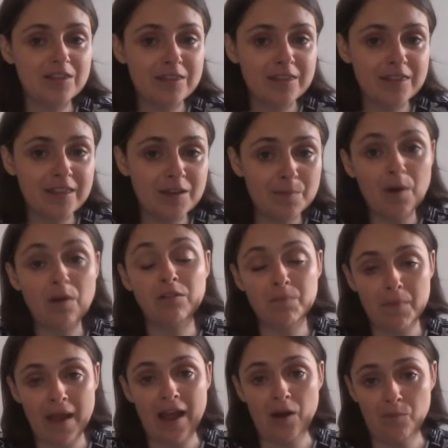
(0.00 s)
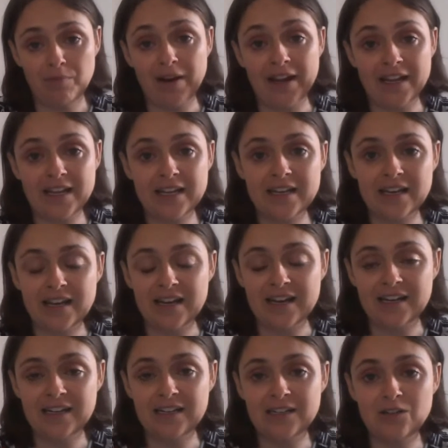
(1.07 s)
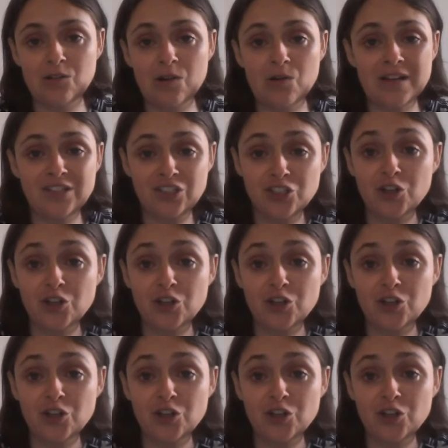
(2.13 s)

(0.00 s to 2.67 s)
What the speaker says: the Ebola outbreak is